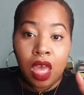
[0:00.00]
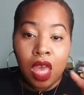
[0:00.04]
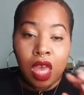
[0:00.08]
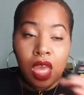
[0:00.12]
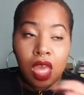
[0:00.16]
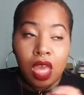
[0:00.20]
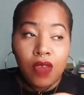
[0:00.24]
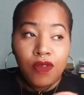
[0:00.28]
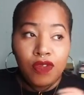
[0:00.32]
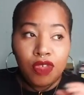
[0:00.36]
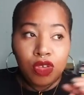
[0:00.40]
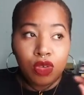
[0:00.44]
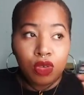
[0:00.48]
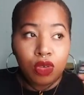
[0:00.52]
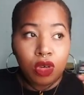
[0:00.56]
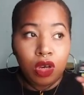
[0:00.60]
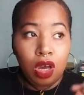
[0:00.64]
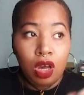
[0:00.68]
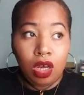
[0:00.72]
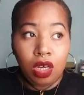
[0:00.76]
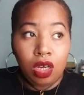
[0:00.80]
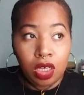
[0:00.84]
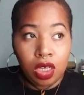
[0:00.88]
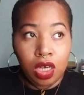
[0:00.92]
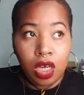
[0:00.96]
If you
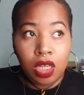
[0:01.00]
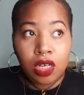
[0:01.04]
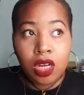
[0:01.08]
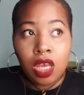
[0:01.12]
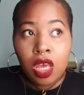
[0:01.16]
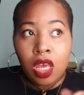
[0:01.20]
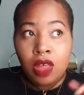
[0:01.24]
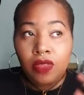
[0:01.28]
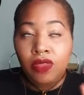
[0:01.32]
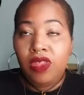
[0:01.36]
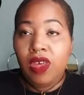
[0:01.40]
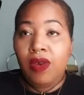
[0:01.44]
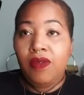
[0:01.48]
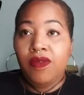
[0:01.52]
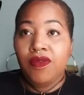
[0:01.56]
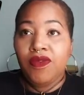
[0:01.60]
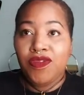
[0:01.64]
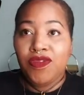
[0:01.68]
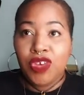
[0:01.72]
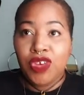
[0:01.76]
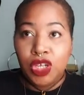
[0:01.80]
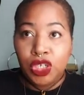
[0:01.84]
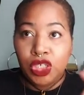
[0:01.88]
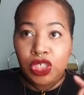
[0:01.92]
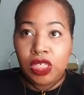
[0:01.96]
can't, then
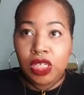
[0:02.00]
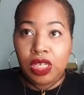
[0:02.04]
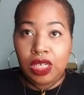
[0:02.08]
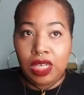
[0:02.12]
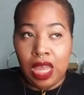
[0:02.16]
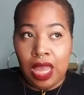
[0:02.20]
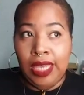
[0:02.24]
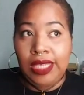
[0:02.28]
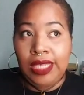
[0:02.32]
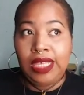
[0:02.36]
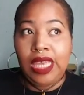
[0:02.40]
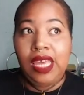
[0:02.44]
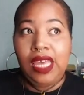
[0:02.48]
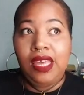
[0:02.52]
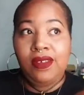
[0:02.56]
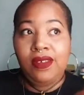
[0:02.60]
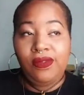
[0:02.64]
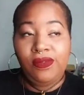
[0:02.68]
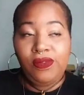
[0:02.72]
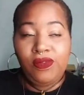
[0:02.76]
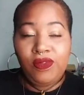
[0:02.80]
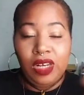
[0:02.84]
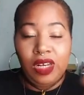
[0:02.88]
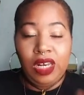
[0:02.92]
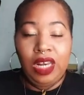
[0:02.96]
visualize a
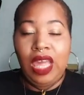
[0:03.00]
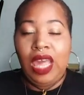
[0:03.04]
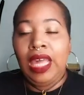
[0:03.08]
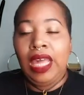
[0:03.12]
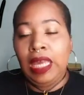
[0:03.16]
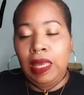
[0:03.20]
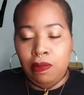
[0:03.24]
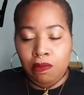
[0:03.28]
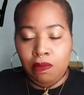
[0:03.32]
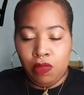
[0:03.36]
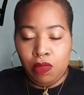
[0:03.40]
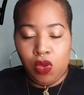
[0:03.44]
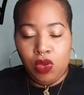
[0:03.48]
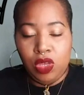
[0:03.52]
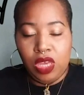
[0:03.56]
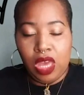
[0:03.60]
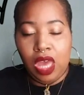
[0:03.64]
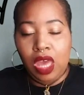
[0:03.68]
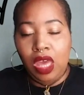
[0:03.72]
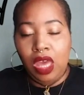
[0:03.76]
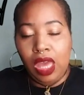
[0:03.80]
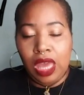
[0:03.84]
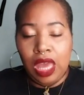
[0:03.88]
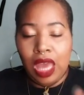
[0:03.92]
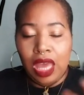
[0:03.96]
flame,
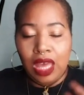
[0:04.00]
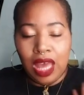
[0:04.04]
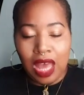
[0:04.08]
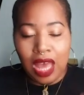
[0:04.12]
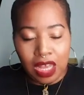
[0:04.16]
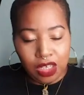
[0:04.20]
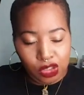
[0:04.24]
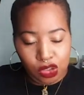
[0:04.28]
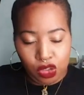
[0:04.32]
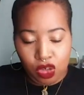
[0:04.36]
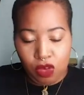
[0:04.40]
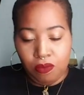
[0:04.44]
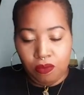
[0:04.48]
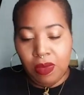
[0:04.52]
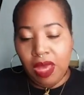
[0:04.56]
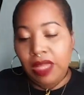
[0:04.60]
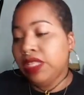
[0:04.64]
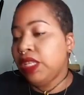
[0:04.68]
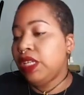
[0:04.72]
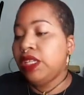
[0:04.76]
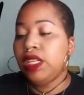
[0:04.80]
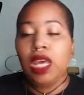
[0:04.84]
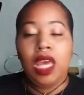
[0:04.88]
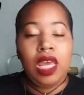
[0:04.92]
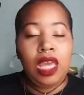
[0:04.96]
okay? As you're
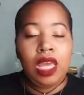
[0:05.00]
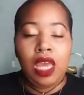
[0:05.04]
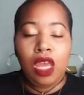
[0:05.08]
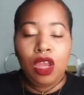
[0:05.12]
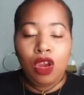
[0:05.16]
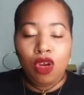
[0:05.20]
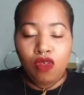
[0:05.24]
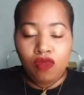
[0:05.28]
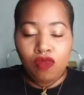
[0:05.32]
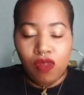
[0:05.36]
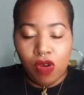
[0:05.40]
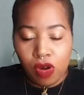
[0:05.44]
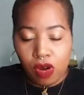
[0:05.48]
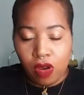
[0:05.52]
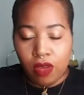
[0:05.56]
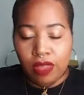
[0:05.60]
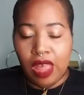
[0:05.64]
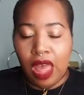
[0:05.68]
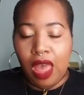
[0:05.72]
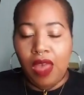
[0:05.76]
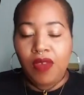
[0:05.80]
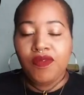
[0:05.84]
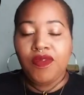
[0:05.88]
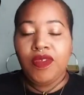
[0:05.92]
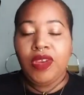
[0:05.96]
meditating, grow
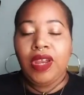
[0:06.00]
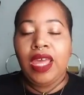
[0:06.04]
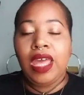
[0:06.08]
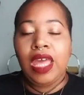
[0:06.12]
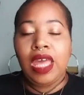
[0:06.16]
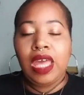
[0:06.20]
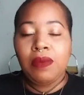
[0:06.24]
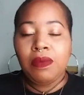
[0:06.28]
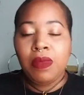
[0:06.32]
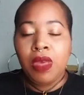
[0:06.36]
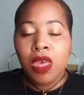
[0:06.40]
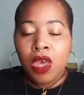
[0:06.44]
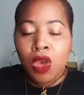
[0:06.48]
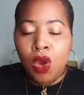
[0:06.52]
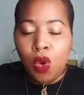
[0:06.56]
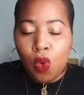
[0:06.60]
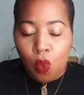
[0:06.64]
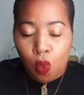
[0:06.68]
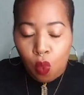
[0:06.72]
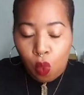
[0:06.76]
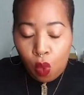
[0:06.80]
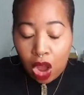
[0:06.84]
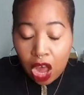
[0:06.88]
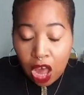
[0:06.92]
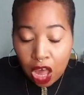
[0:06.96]
that flame,
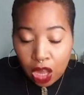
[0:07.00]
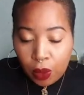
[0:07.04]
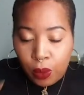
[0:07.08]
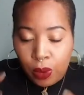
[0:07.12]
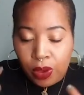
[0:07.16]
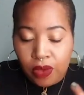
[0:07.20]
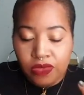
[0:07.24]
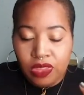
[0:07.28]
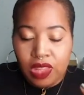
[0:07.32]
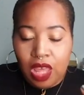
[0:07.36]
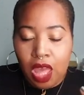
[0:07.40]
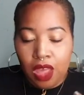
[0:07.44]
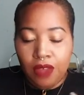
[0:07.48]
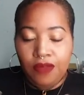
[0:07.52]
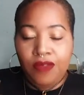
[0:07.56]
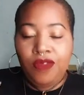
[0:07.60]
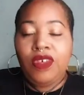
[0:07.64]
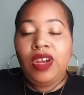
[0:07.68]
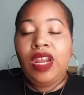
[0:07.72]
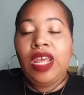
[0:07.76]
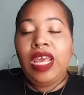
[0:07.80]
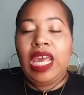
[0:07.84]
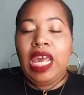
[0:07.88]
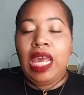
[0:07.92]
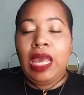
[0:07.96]
work with that
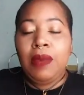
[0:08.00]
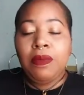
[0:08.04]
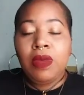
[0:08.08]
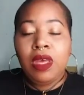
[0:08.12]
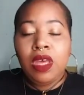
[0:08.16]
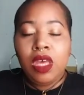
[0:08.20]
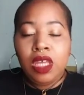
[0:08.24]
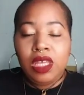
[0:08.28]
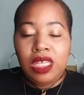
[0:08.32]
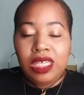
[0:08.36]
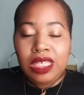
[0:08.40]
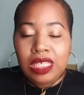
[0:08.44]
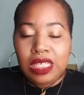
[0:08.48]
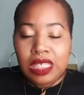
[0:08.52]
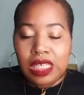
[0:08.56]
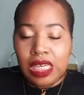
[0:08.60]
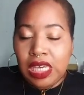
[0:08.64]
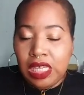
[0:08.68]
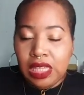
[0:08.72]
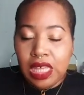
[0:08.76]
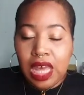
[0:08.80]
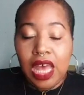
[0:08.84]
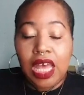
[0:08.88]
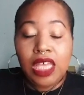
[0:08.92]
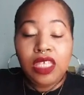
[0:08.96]
flame, see
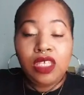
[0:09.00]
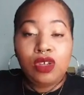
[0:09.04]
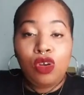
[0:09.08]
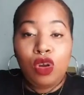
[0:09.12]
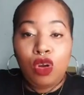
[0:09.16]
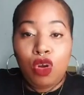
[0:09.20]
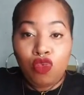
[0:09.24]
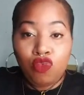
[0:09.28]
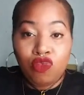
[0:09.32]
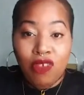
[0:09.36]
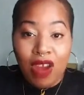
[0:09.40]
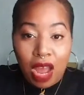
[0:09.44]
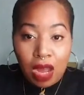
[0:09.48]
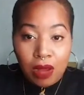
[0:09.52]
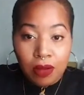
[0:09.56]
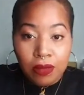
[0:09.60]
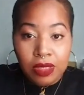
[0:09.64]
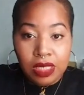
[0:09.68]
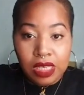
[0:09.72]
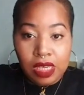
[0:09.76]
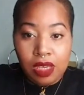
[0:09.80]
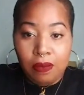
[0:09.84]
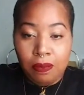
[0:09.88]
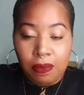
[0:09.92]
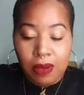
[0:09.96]
that as your
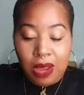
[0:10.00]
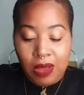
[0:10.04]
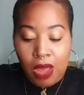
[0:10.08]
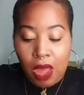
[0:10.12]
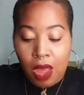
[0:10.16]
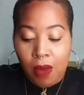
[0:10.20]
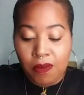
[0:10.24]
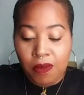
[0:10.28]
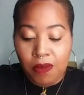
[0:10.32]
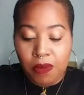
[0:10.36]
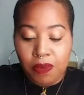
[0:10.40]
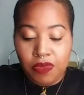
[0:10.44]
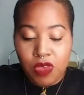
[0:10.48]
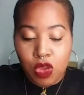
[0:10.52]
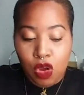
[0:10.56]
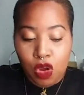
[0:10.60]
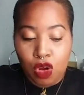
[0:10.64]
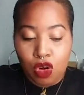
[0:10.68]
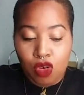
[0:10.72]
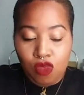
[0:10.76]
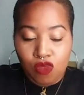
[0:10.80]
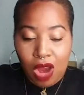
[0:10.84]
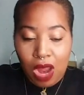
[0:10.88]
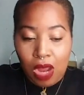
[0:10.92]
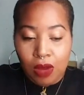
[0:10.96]
grounding
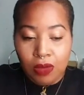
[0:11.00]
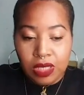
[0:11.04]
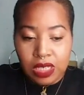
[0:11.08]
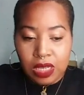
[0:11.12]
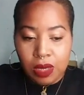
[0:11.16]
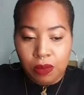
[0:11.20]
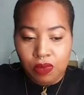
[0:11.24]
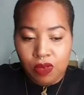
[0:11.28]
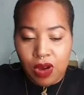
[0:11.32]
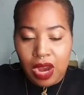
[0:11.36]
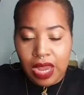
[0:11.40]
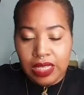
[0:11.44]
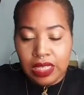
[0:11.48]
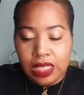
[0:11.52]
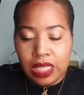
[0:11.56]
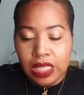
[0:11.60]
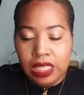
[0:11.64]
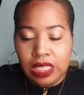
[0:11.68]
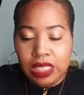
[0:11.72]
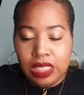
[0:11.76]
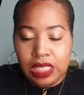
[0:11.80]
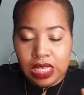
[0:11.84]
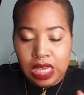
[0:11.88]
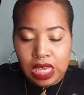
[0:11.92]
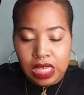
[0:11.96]
presence,
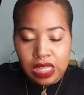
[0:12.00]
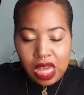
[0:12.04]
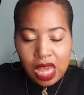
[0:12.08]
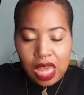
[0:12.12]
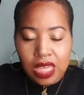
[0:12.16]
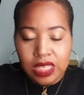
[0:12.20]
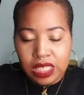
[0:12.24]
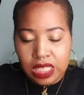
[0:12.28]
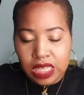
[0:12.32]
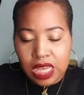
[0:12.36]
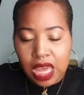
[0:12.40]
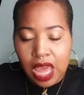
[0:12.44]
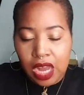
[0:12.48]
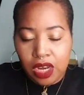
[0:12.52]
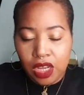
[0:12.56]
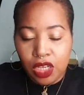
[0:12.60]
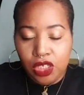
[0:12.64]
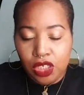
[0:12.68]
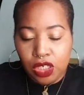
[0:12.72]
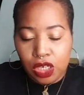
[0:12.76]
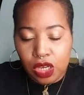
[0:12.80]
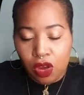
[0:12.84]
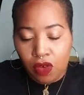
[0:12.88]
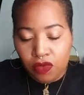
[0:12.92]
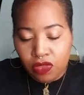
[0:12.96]
see that as the
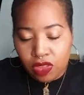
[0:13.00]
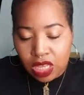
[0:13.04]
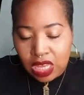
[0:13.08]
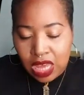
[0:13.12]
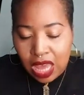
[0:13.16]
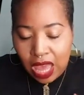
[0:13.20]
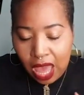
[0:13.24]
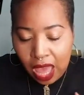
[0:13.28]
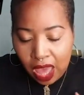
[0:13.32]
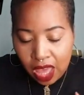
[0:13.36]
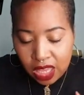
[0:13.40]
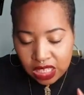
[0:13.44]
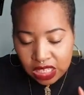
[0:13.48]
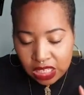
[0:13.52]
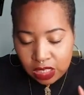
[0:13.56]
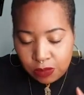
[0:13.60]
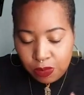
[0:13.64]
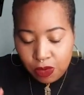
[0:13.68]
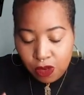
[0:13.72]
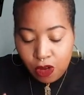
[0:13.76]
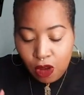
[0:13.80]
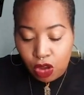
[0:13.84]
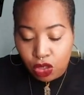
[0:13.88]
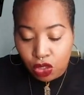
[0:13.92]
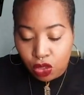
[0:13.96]
energy of the
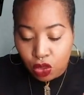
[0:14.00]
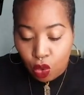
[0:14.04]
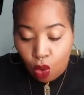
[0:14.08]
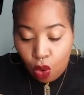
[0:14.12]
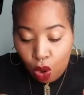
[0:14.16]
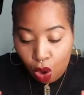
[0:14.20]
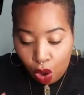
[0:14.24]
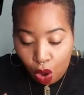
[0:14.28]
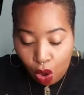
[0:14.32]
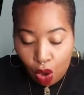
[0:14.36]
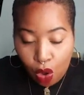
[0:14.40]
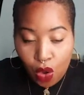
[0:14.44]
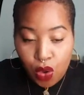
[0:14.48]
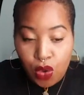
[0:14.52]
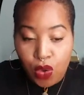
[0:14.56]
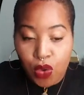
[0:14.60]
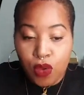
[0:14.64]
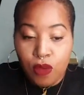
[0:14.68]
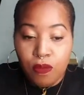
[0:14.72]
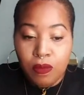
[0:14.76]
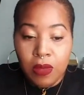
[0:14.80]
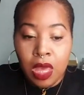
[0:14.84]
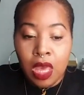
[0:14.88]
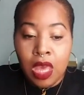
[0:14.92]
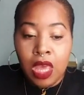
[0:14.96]
spiritual
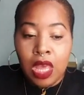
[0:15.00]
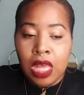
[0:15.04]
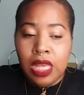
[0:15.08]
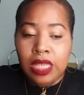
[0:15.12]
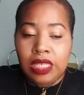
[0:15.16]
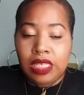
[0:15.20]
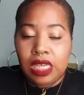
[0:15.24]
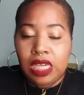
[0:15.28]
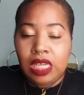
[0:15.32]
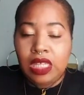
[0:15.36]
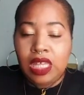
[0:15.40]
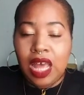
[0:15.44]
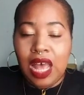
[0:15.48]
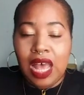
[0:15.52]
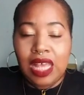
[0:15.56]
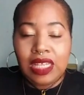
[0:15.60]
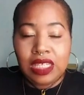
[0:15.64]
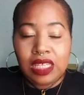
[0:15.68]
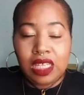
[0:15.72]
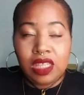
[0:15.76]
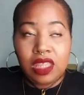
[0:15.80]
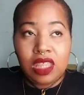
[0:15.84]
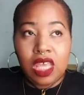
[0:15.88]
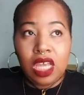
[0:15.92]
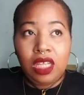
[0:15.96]
home, see that as
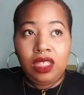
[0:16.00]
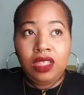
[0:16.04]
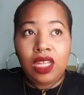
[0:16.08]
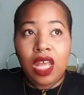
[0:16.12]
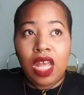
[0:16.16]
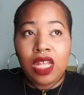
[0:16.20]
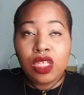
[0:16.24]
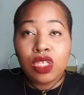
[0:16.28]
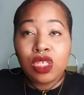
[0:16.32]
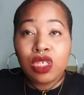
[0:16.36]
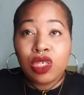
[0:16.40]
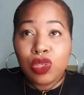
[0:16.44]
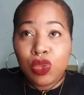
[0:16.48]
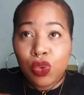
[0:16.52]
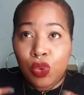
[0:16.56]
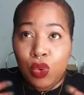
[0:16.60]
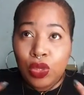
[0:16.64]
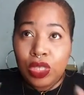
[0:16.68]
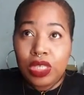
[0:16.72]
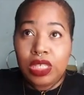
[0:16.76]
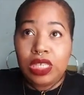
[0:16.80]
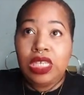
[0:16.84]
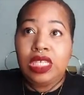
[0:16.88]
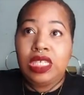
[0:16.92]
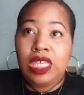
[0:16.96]
the thing that
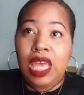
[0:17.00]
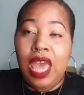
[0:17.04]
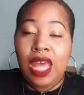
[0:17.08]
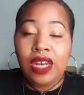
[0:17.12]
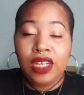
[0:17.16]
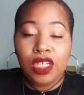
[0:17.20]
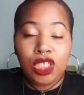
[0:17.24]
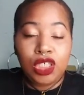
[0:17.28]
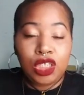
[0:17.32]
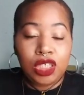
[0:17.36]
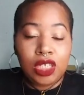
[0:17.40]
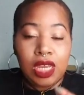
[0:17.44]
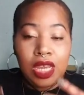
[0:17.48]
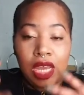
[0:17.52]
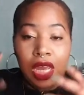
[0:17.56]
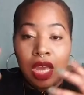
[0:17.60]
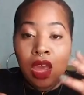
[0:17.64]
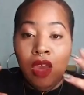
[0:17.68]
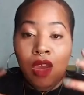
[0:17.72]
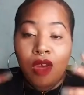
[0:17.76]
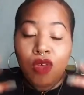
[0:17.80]
sources energy.